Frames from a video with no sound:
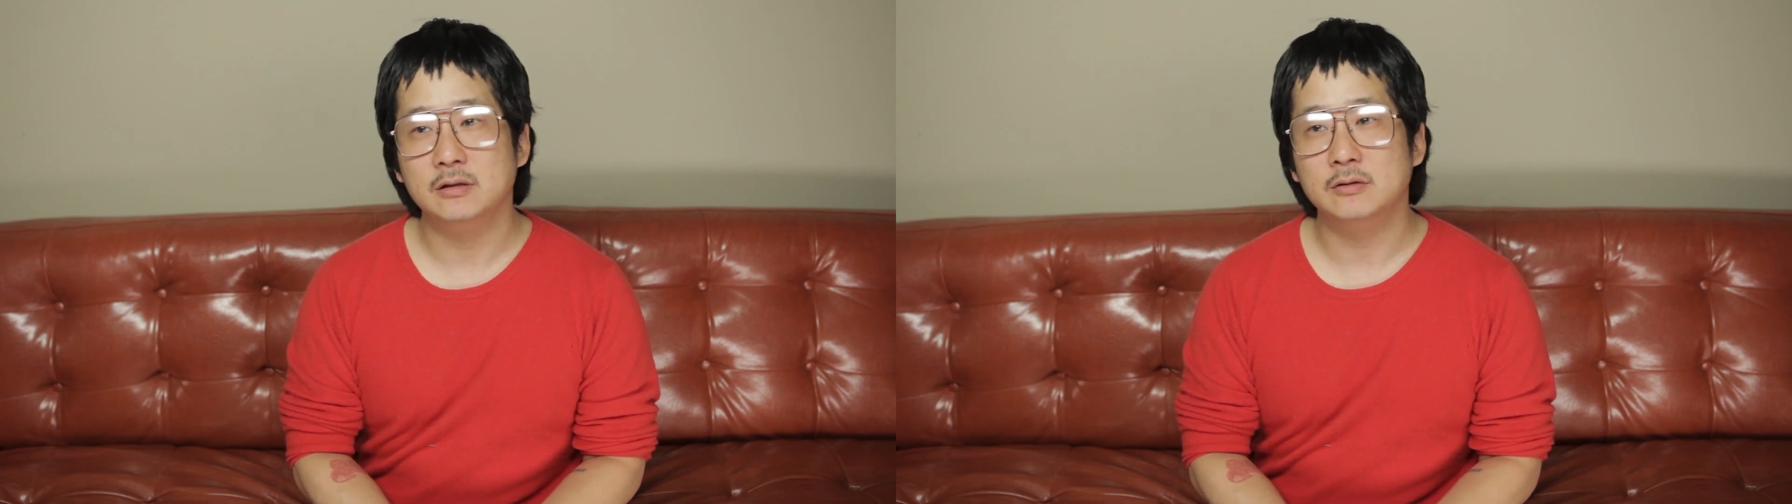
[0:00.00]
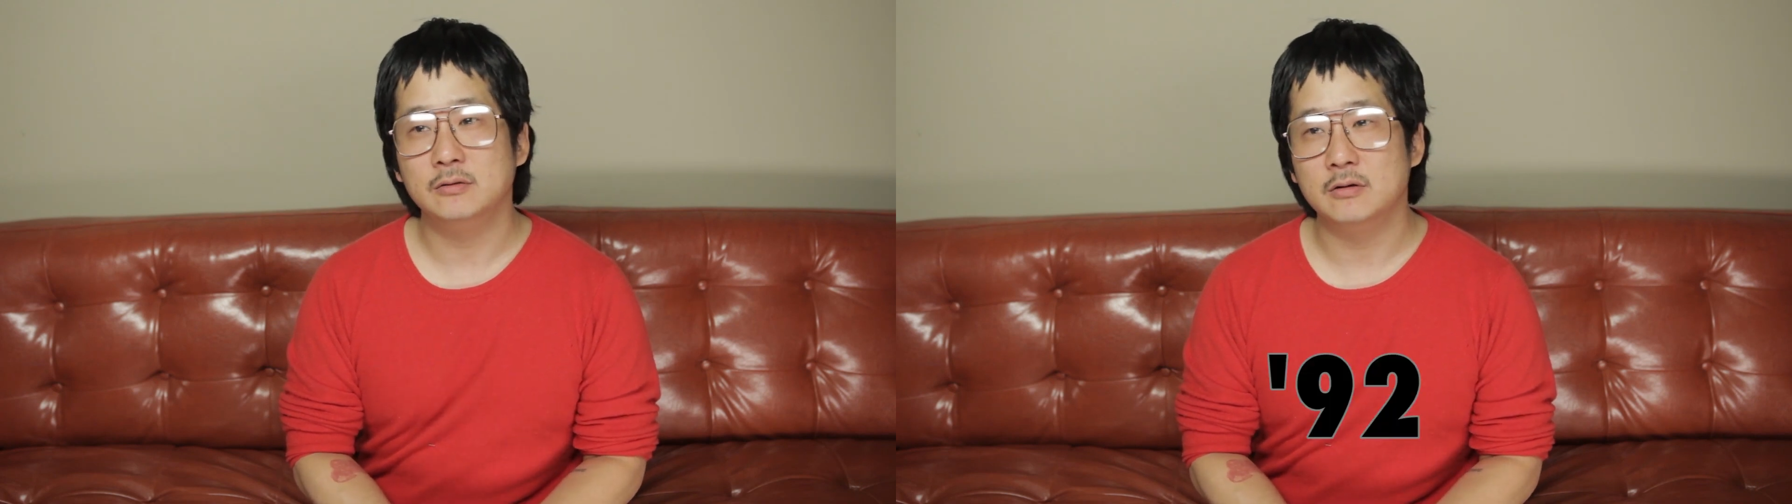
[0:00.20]

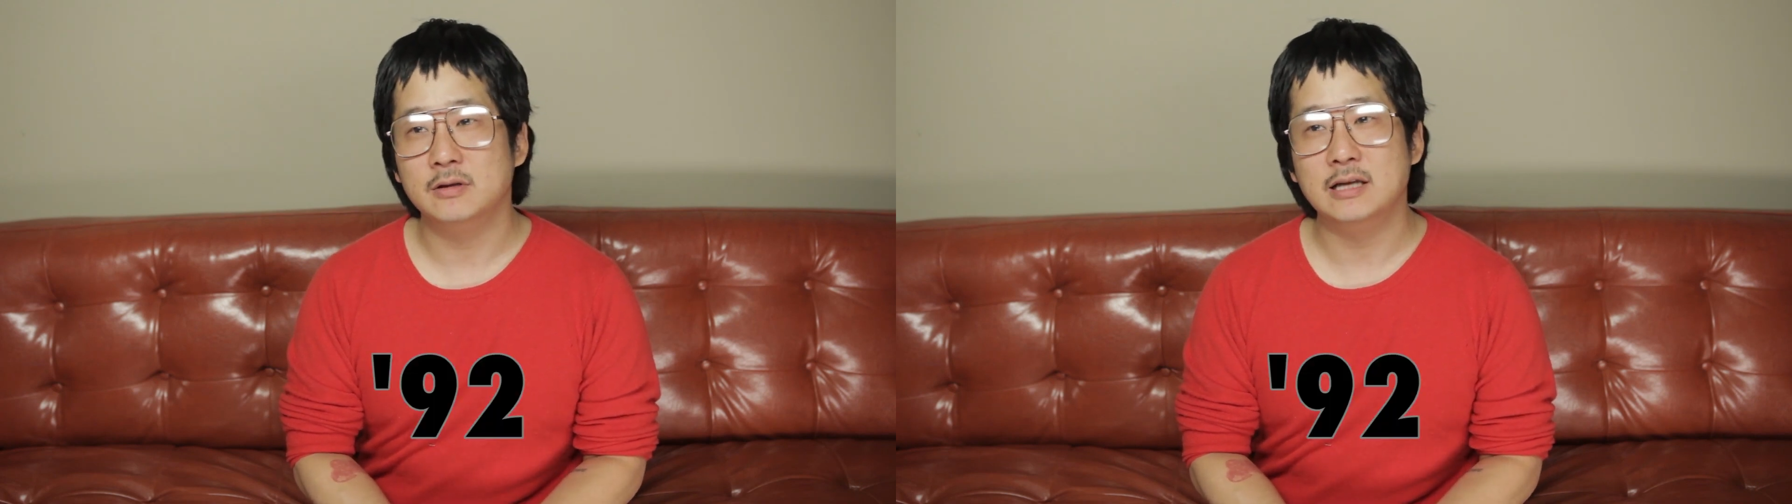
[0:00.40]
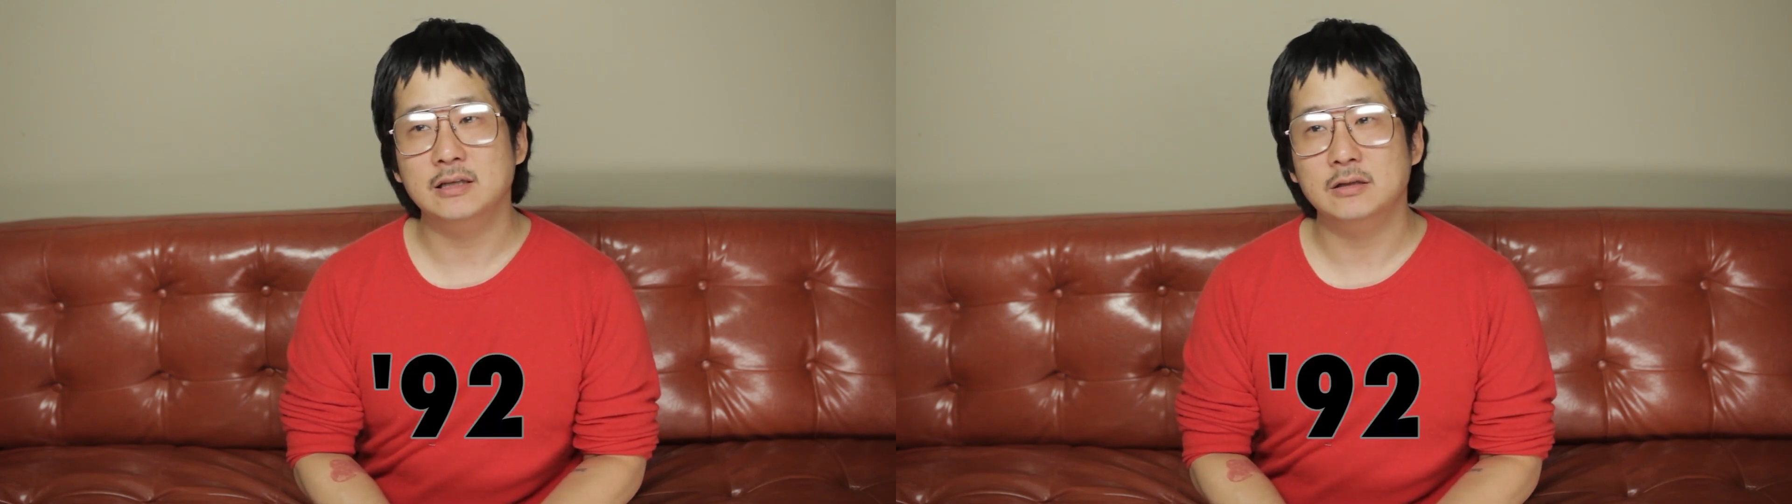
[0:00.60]
You know,
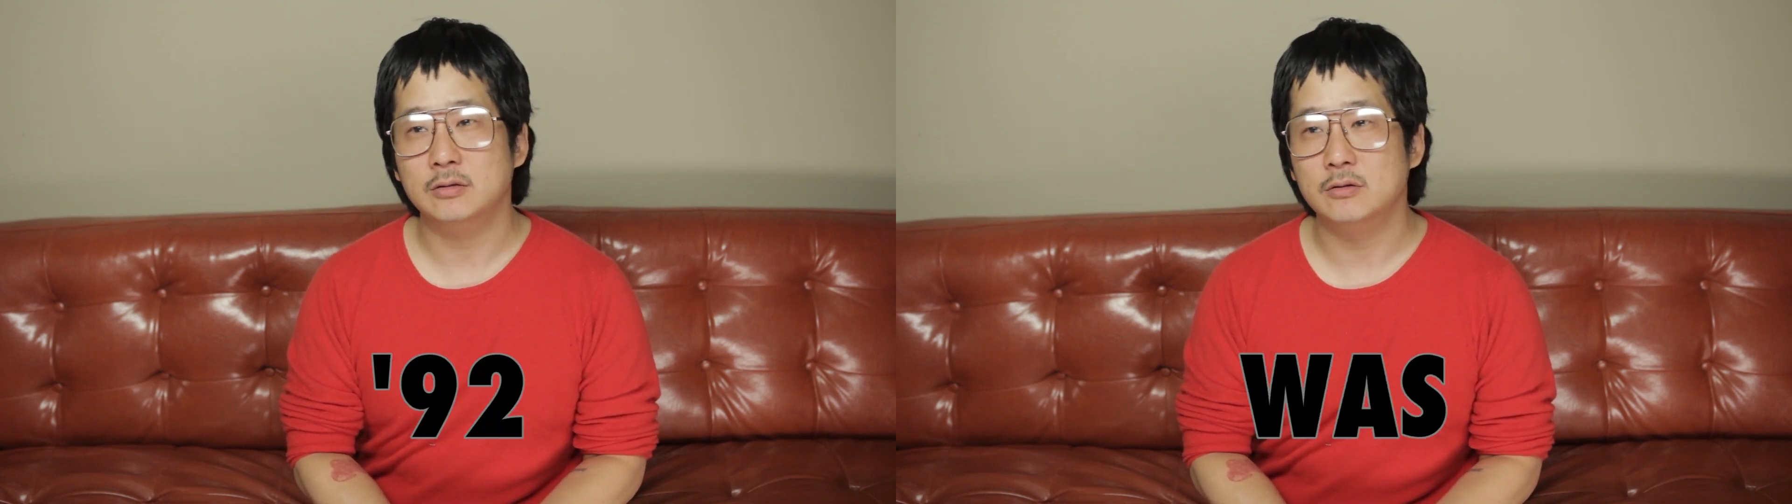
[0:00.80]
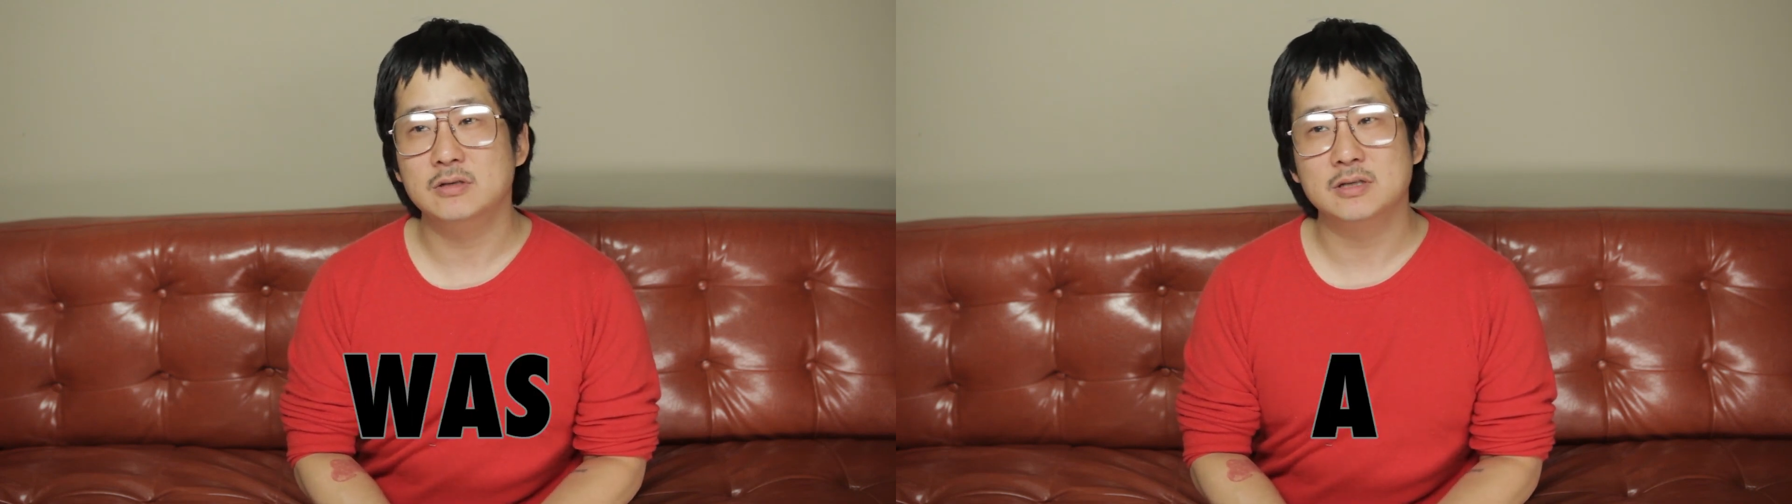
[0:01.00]

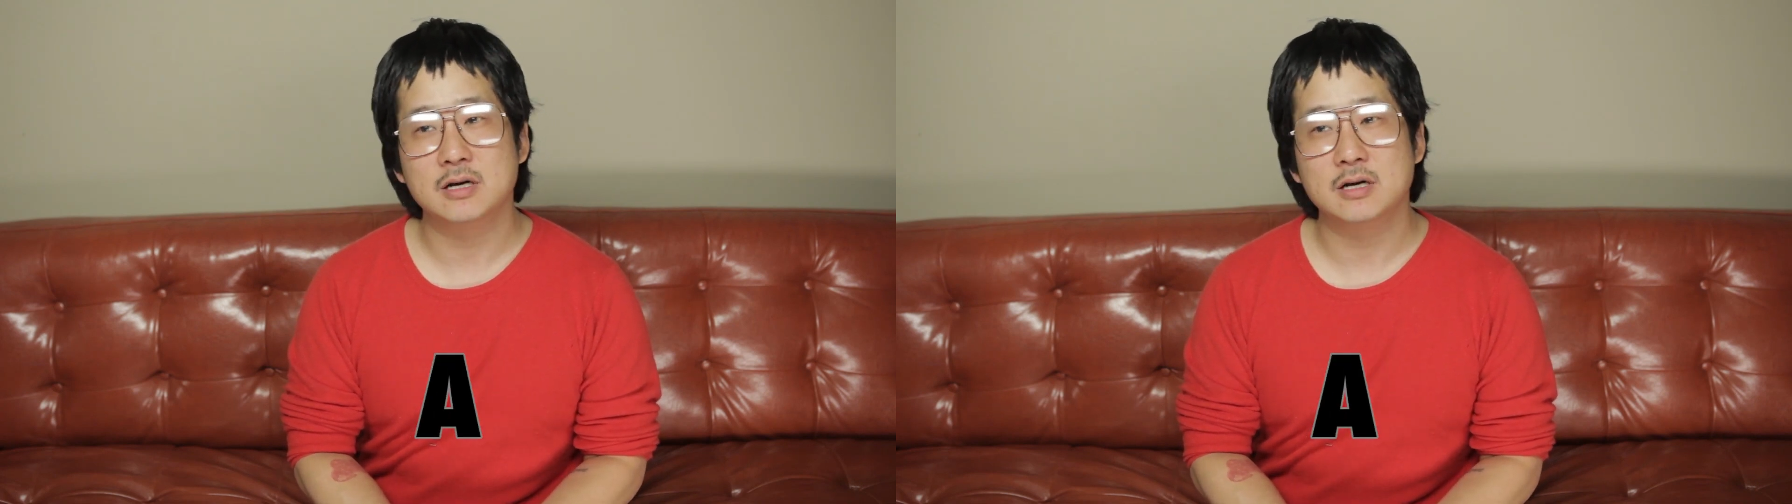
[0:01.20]
92 was a